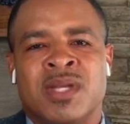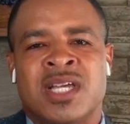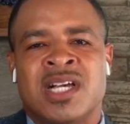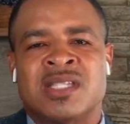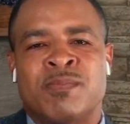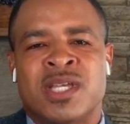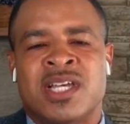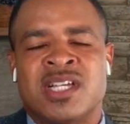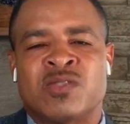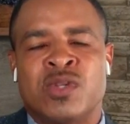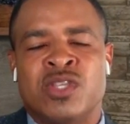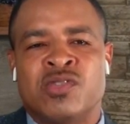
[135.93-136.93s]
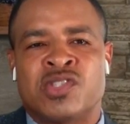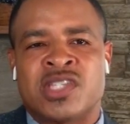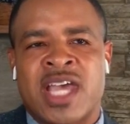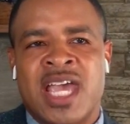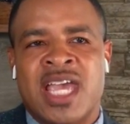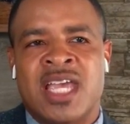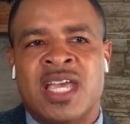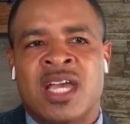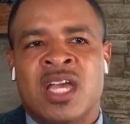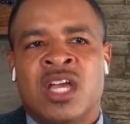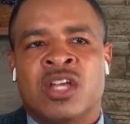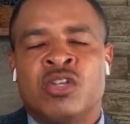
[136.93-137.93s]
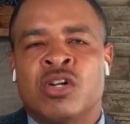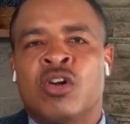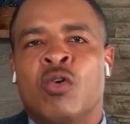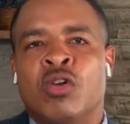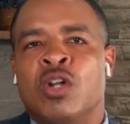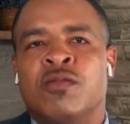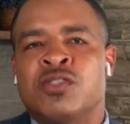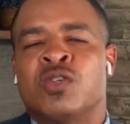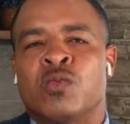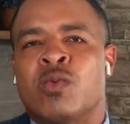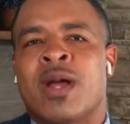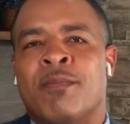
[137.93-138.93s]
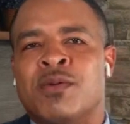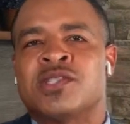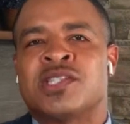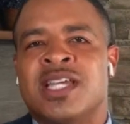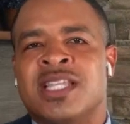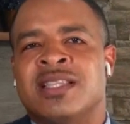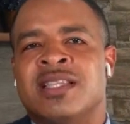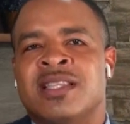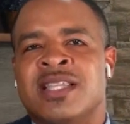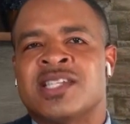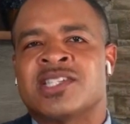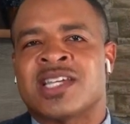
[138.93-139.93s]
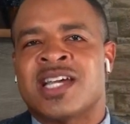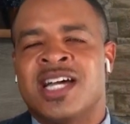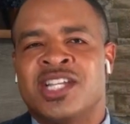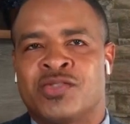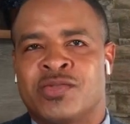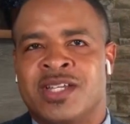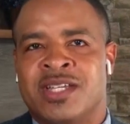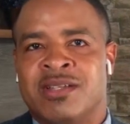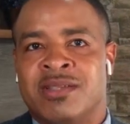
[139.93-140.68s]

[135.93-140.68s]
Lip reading: Because when you say you're going over to represent this country,